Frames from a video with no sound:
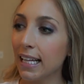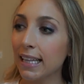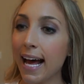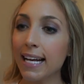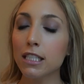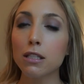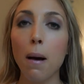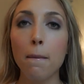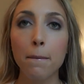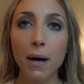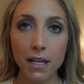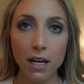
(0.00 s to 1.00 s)
Last
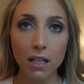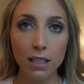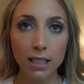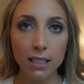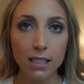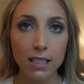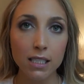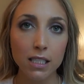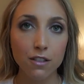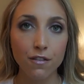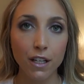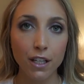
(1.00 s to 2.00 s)
but not least, since
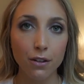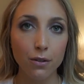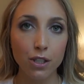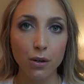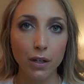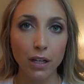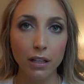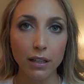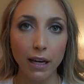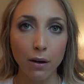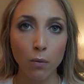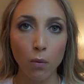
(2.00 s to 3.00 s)
this video is going on
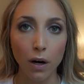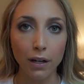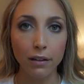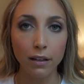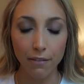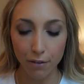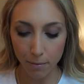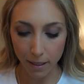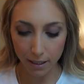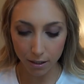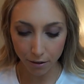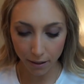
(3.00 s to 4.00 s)
like what, 11
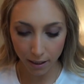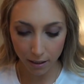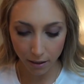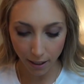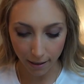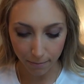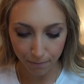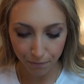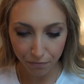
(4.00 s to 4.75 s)
minutes already? Okay,